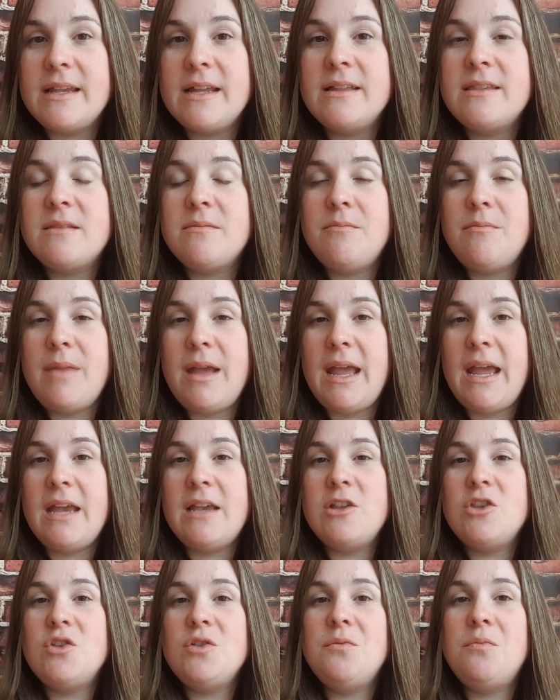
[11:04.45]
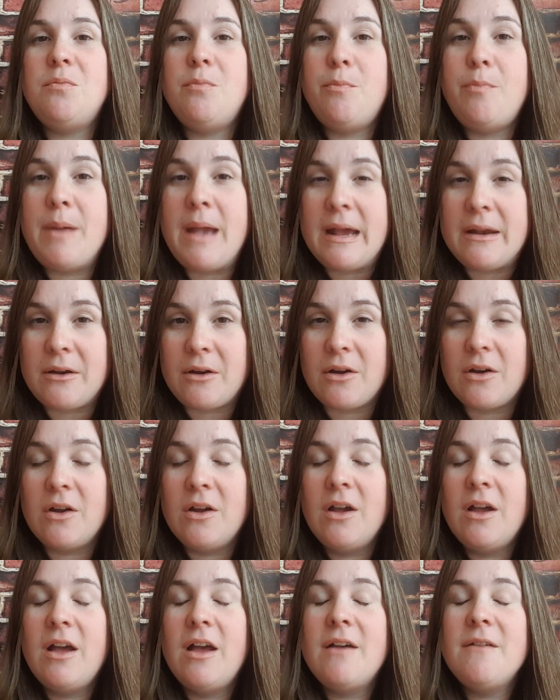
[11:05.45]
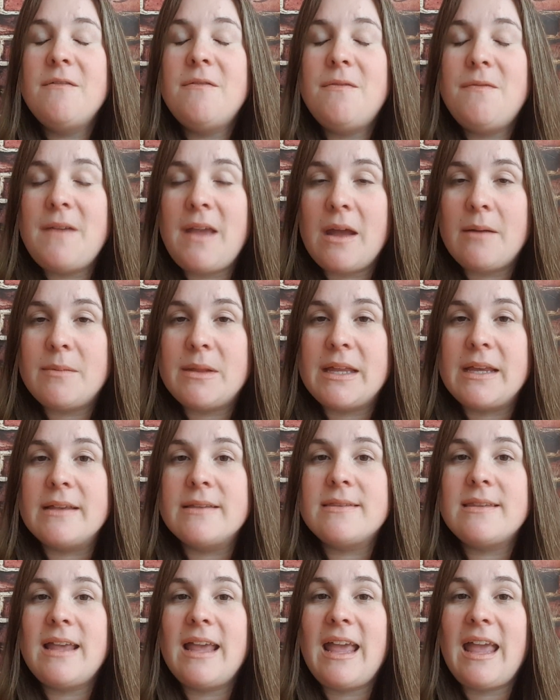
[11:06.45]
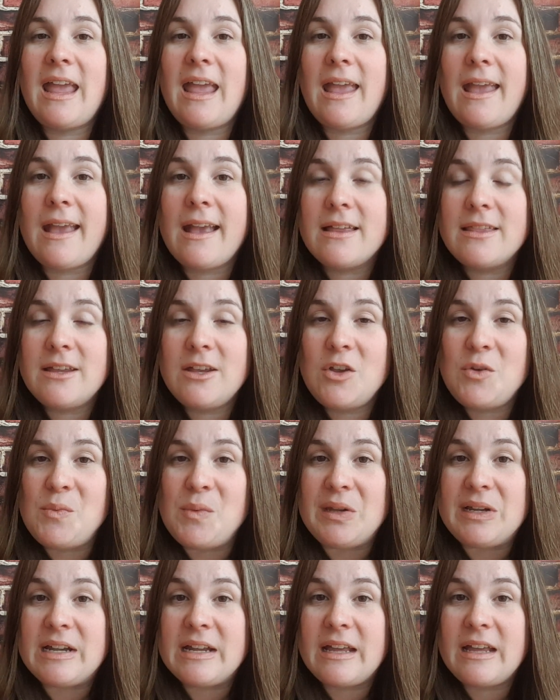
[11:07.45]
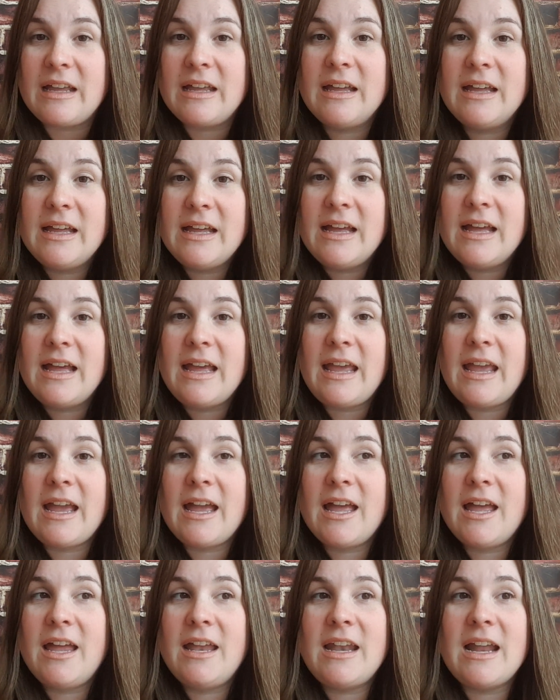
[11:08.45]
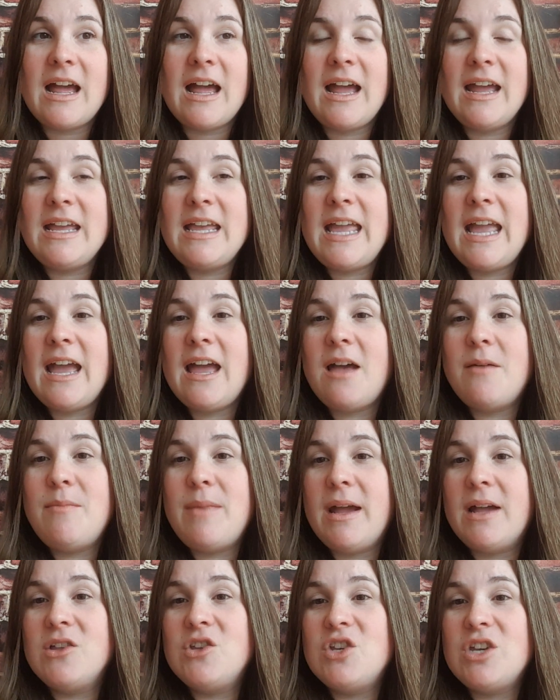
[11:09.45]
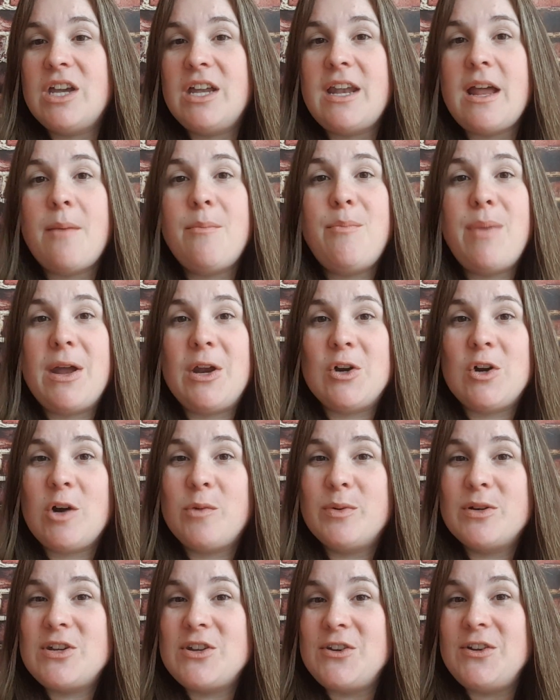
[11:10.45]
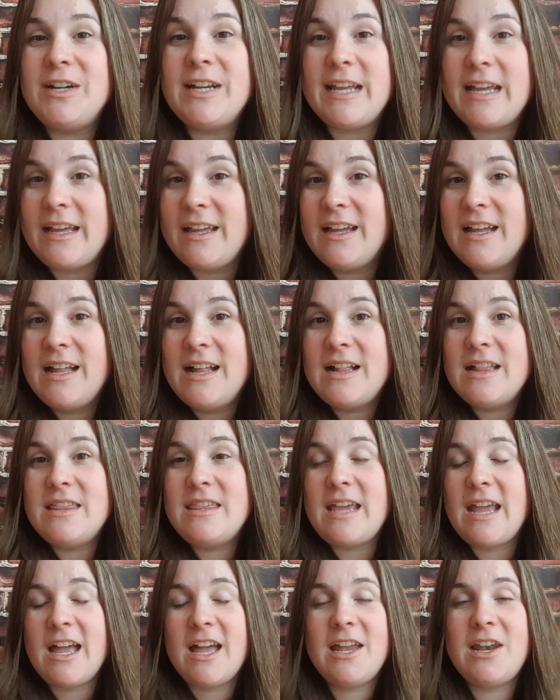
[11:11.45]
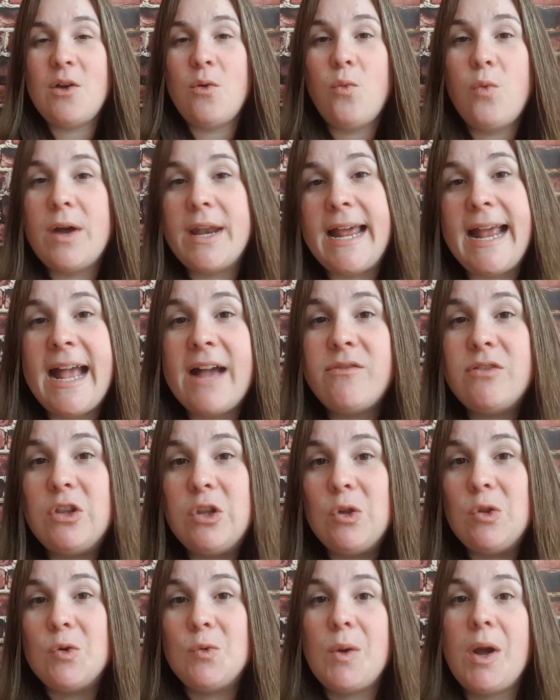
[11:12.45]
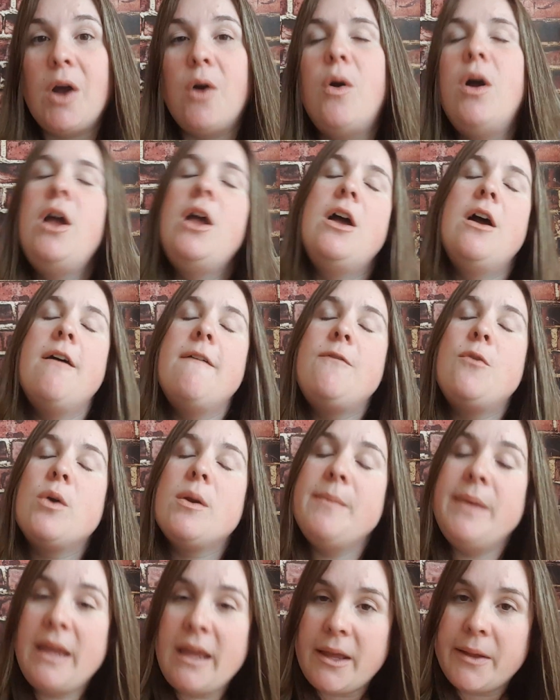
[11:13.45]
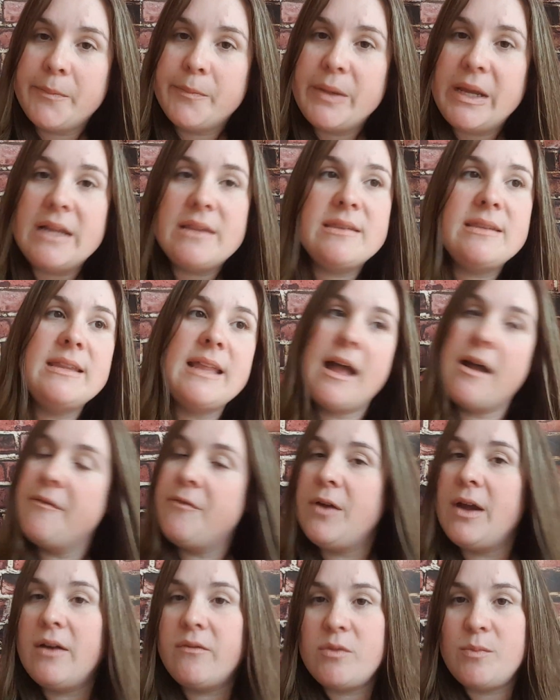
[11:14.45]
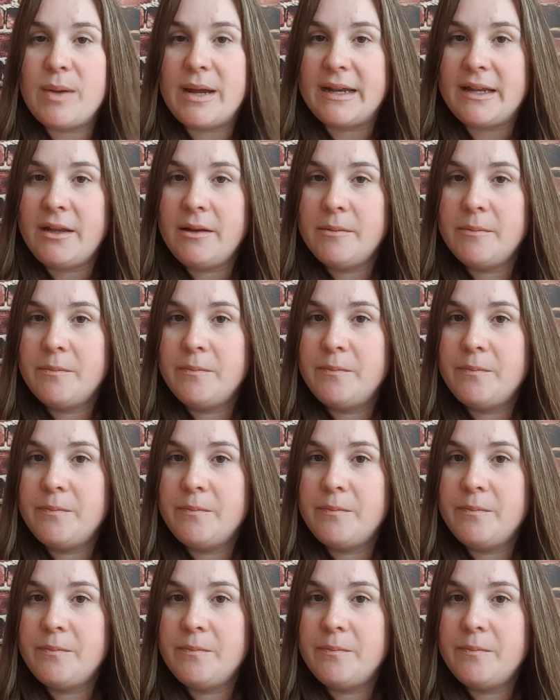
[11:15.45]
It's made to better families and the community. And I can't imagine a better opportunity than what I have with LuLaRoe. For me, it's not for everybody.